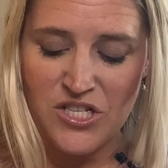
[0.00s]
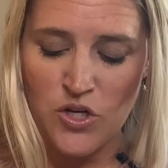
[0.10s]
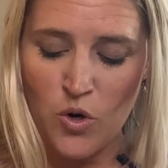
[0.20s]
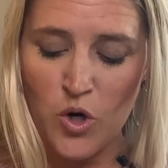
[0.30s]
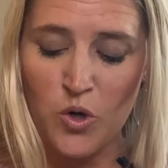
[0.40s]

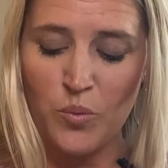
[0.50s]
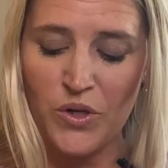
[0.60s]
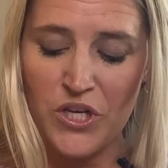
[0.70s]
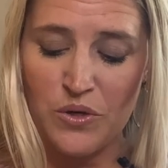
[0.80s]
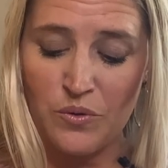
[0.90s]
nor will
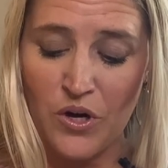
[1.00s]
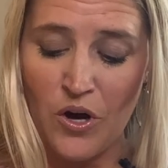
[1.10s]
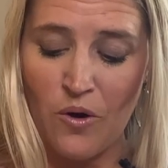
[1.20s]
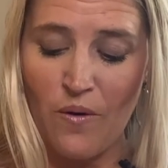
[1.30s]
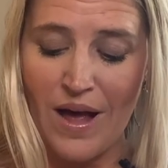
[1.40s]
you
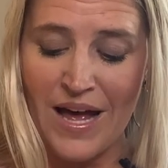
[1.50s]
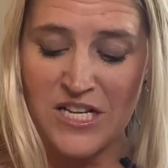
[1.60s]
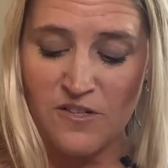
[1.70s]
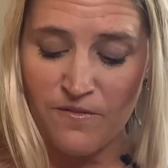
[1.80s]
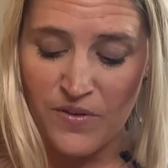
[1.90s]
go
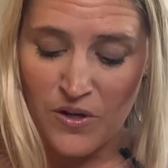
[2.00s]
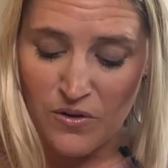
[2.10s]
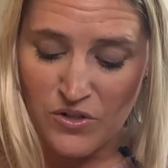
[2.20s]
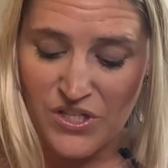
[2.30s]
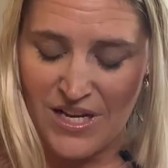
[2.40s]
as
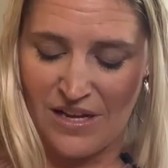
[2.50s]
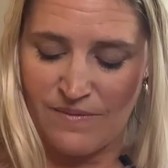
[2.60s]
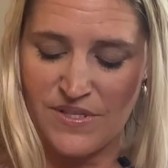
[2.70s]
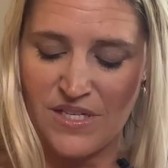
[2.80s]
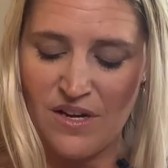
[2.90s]

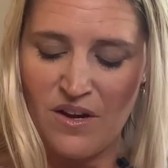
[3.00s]
fugitives.